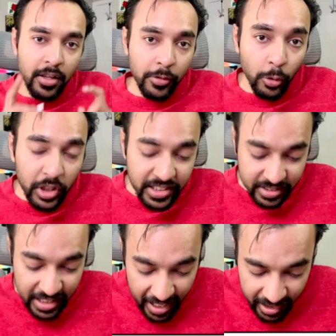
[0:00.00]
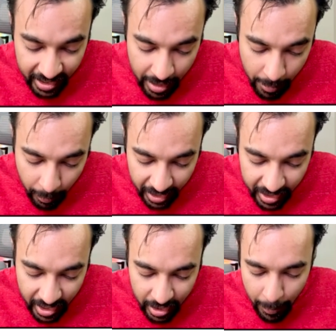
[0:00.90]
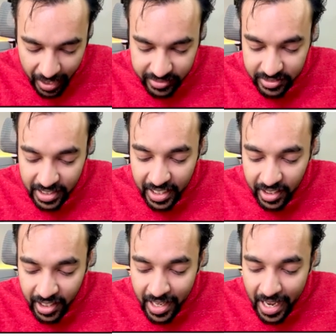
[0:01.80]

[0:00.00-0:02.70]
Notice that my current max is 8